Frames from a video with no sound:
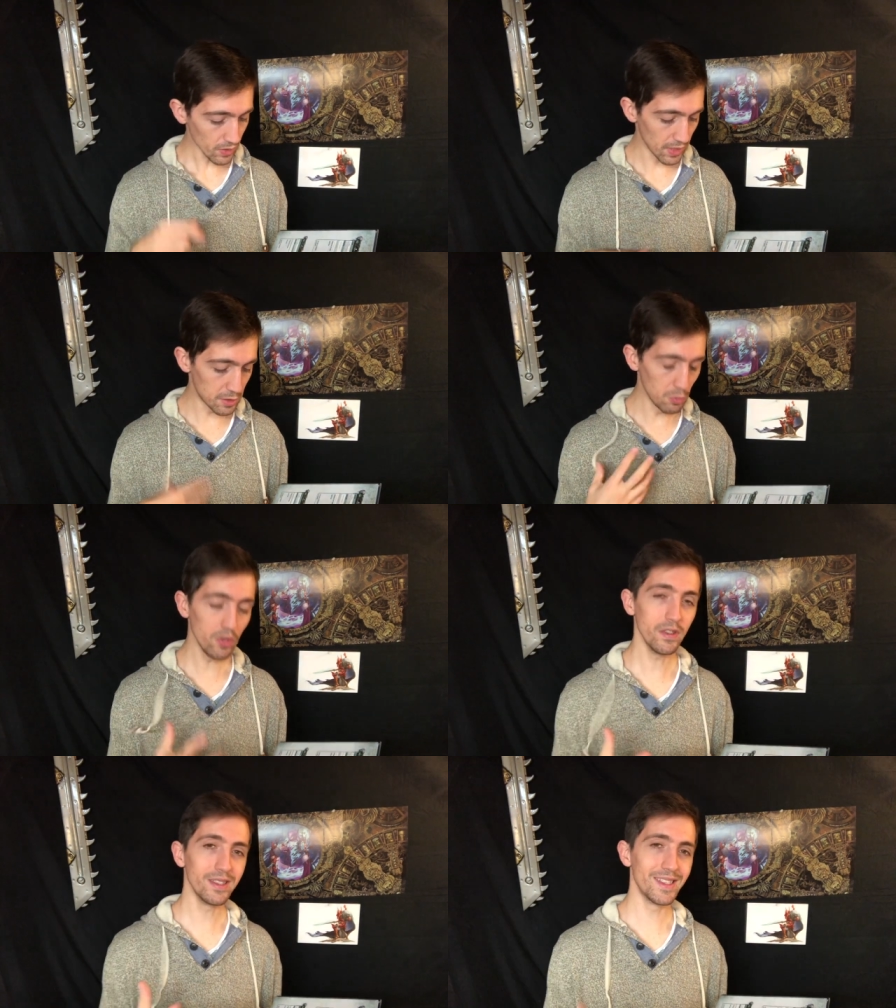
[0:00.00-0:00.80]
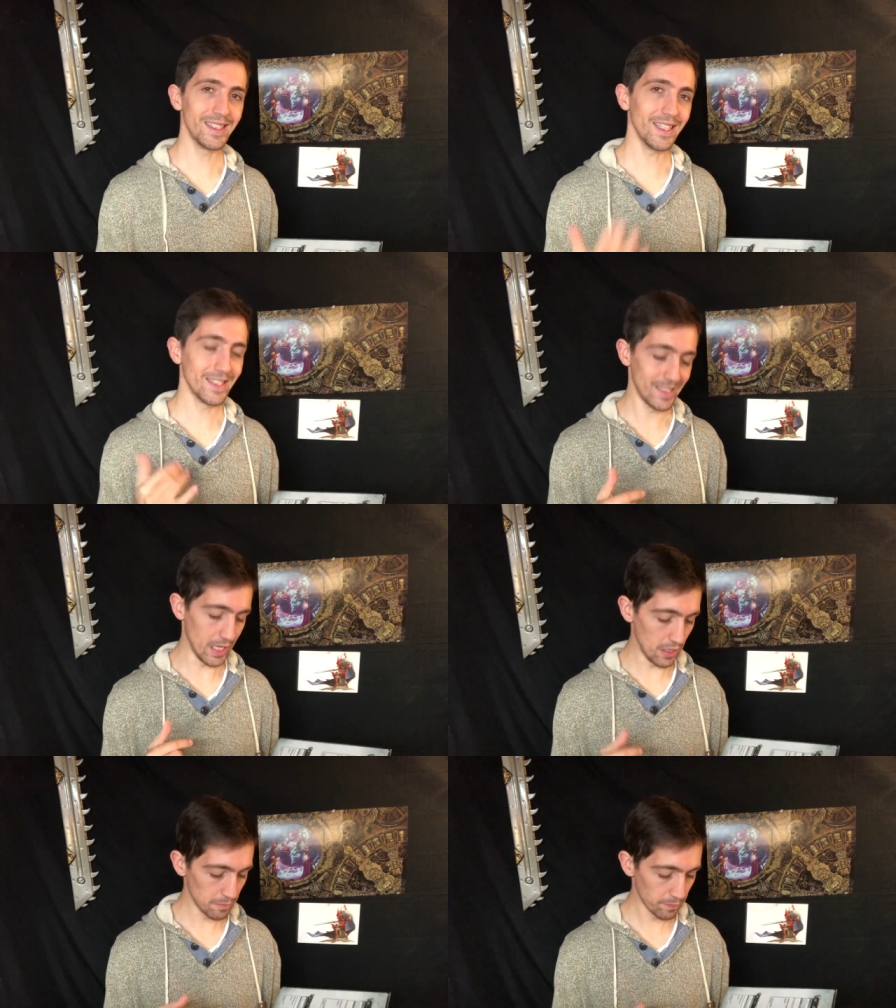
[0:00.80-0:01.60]
It's moving
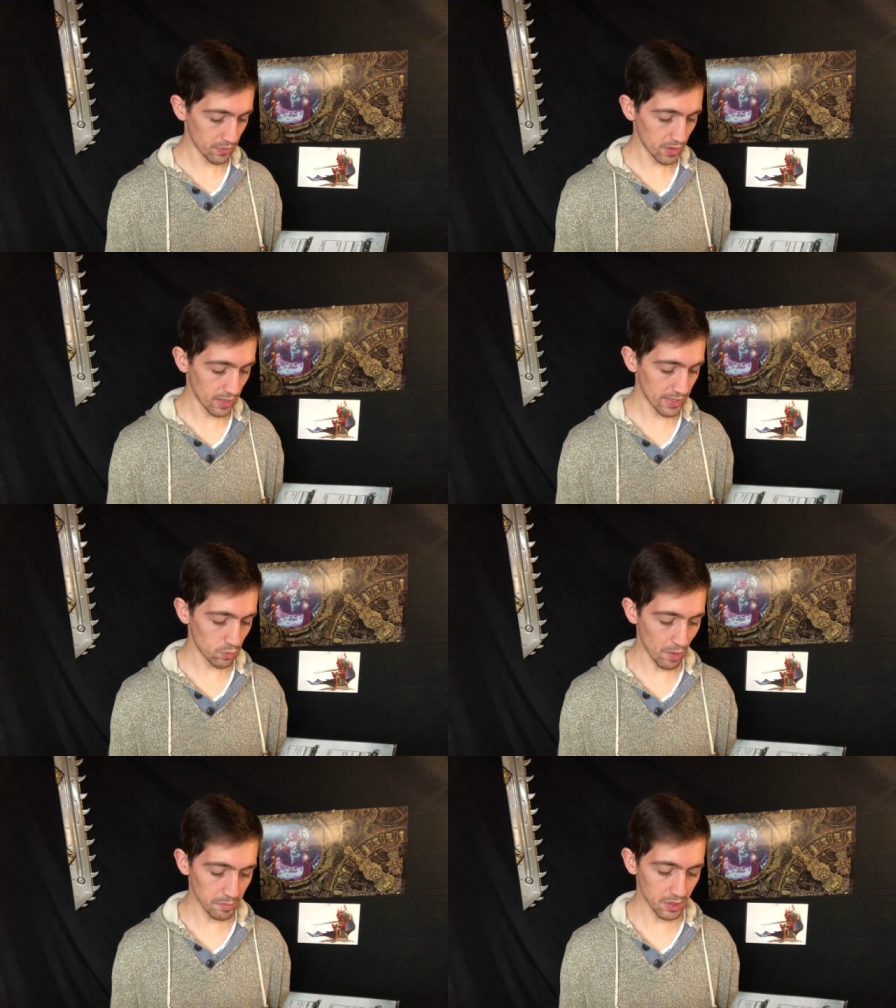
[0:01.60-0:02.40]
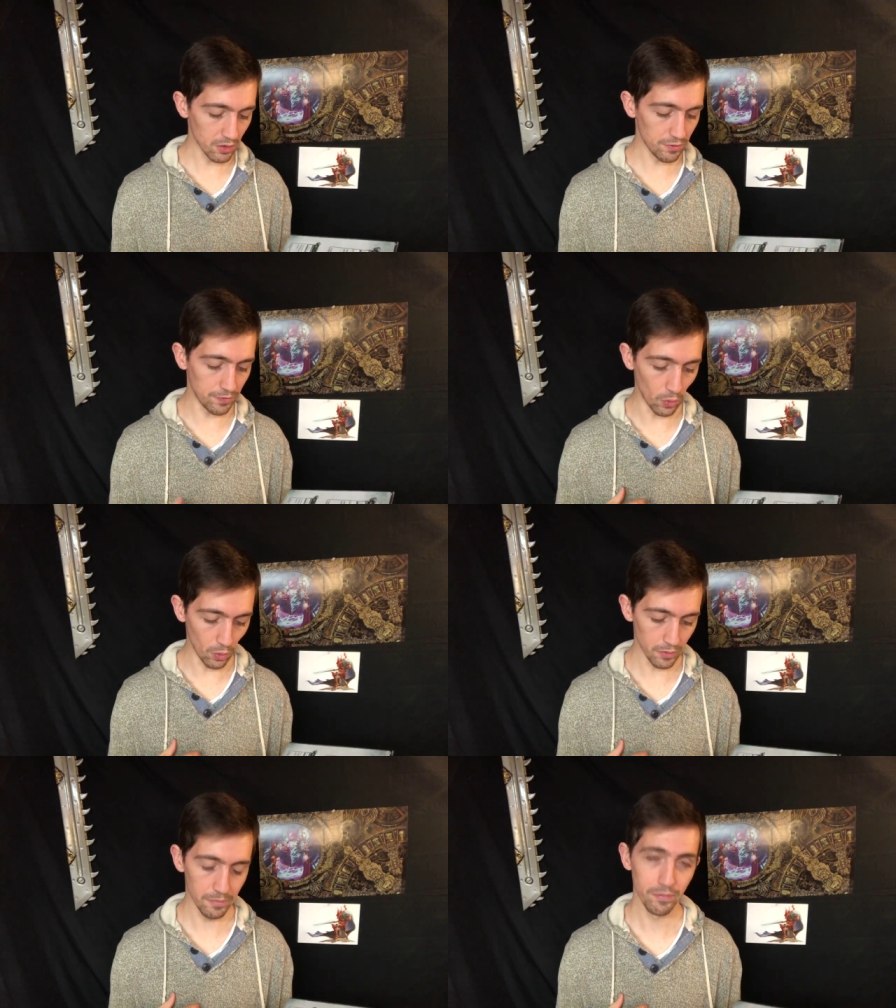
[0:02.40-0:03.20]
16, has weapon skill
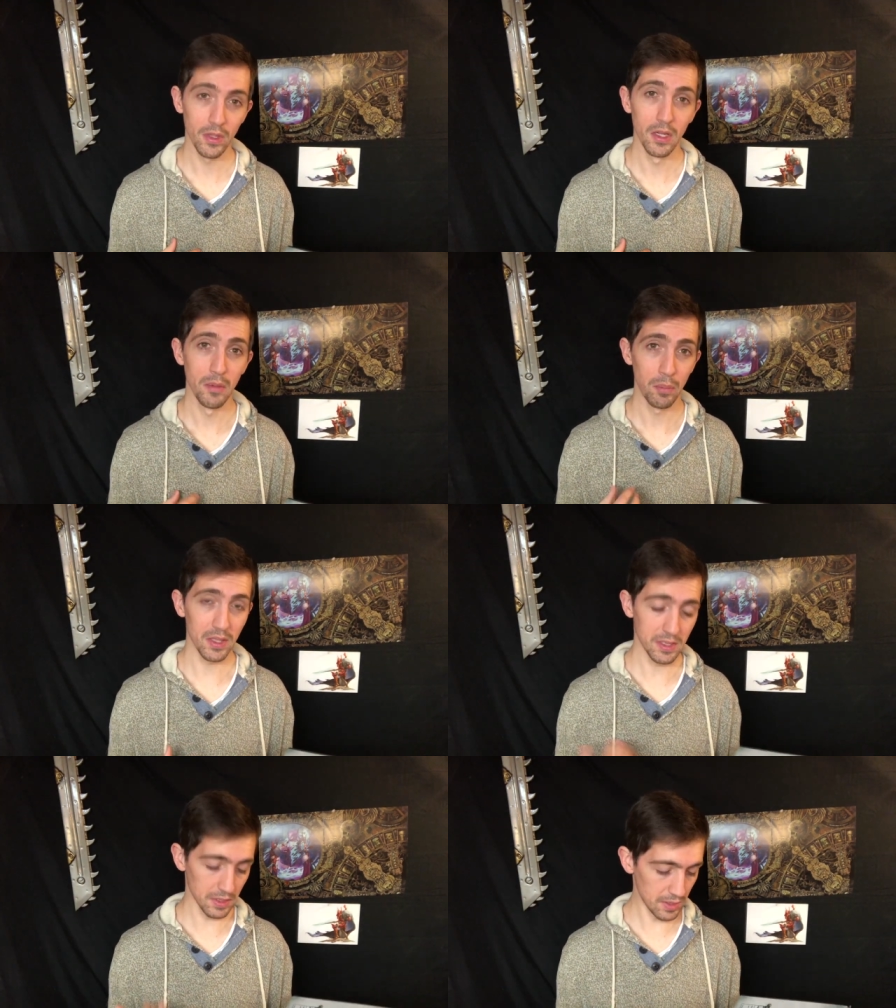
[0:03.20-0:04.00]
4, Ballistic